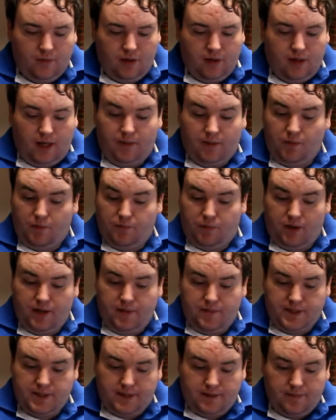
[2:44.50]
and were
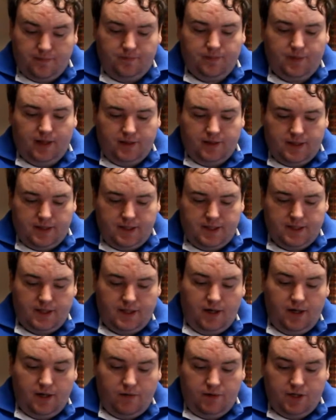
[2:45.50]
prohibited. The
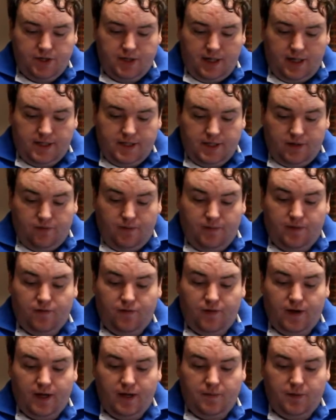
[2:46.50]
design originated from the
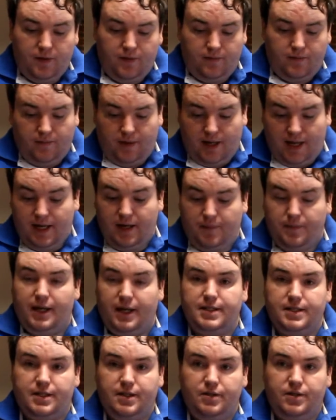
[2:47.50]
Fairbairn
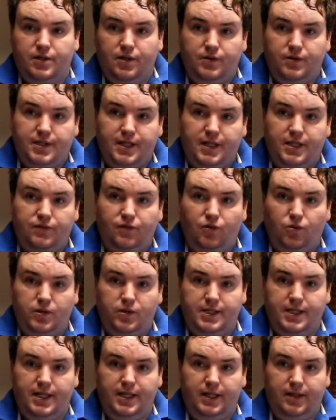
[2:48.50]
LMS
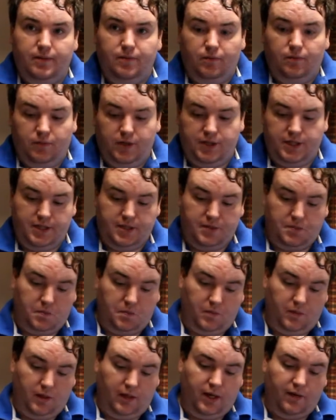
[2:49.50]
264T, which is
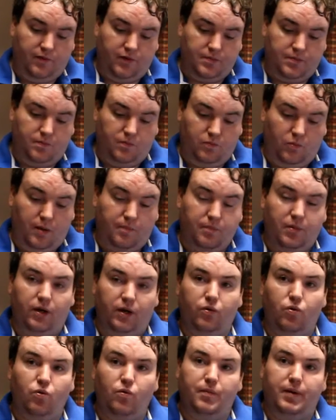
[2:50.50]
another one by
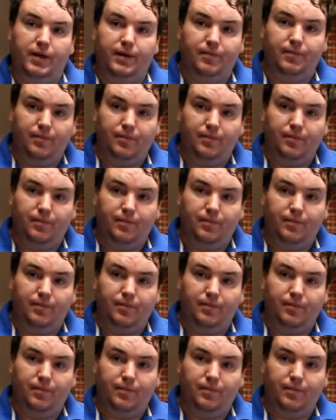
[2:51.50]
Hornby.